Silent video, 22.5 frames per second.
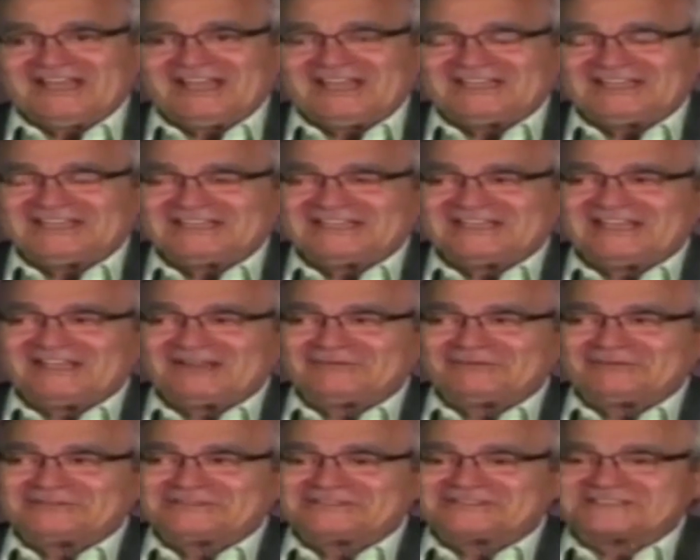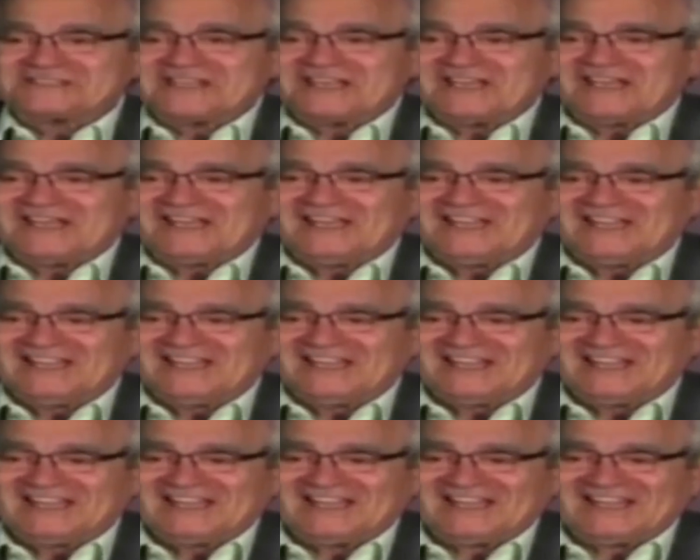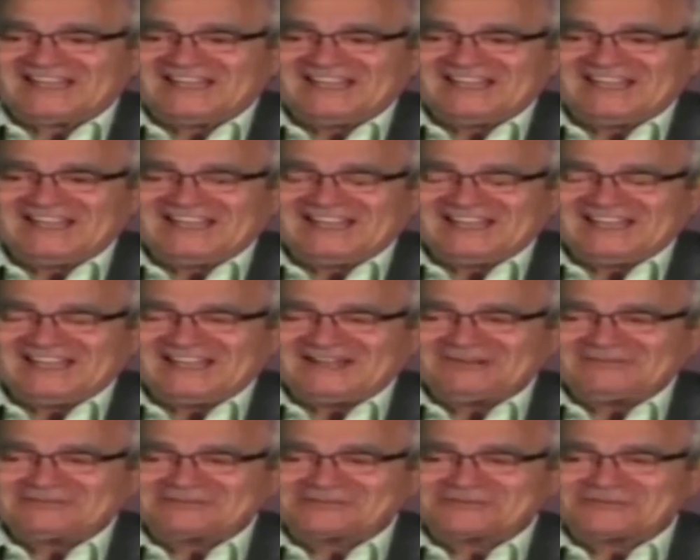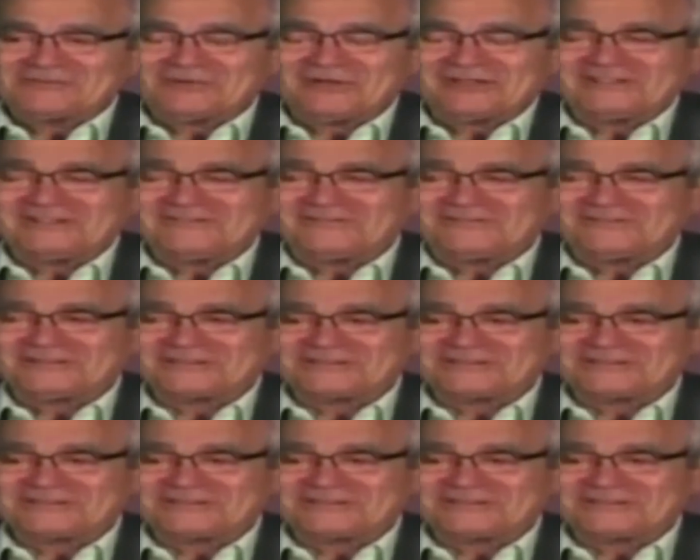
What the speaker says: And it was a wonderful